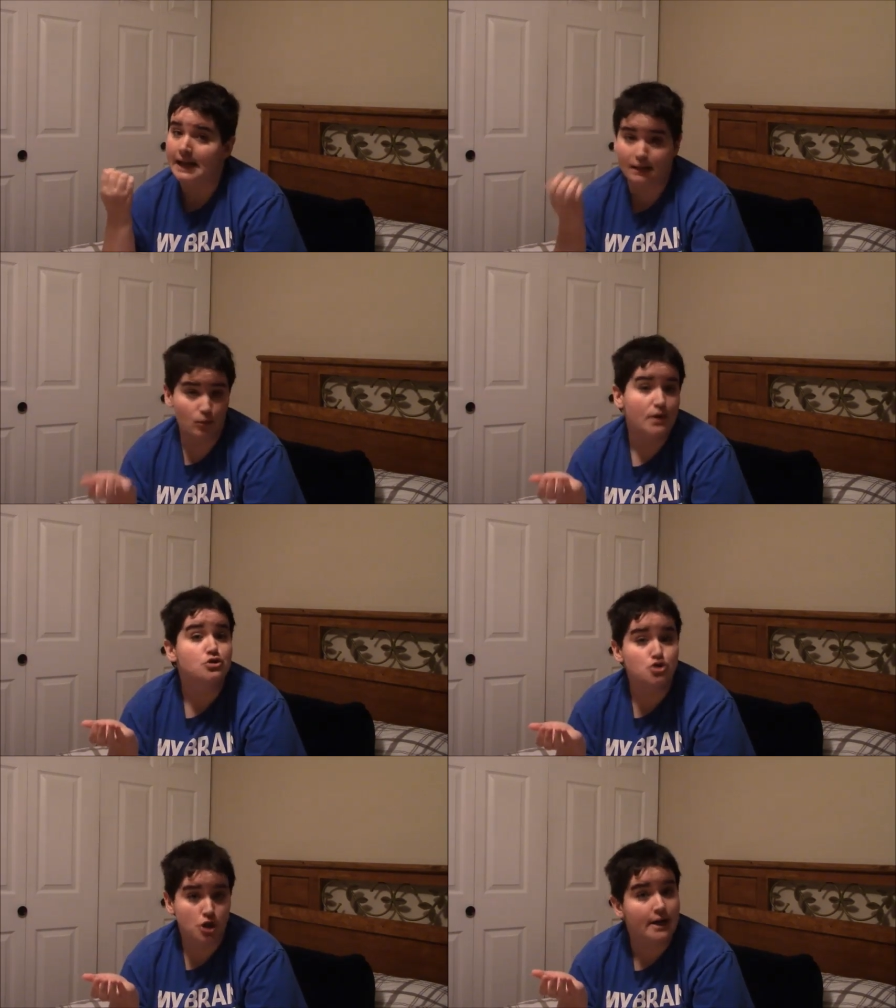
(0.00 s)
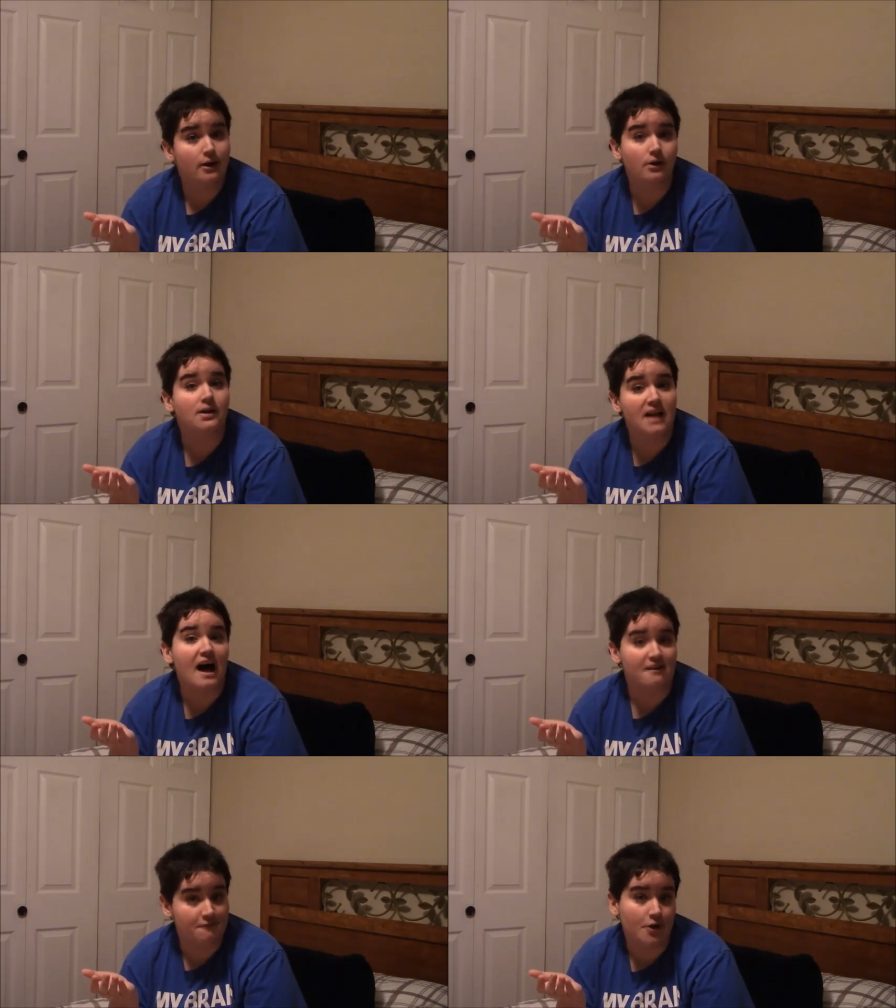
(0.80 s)
it will trigger a
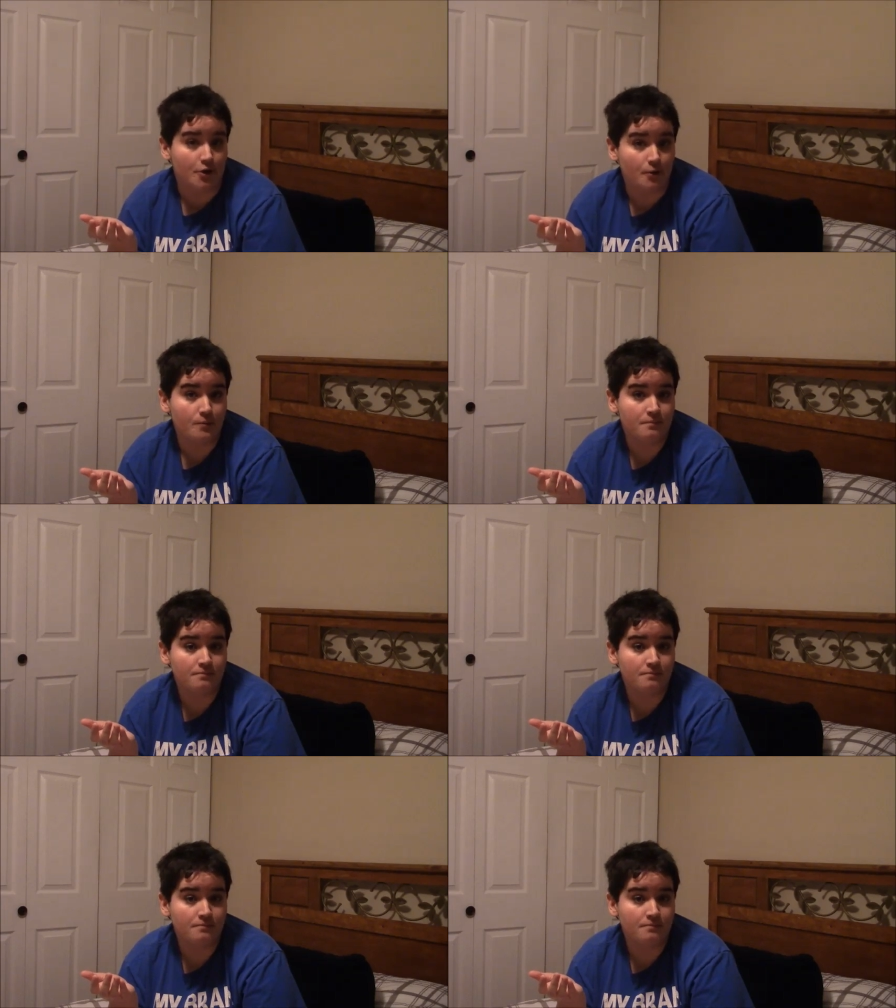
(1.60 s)
lot of you.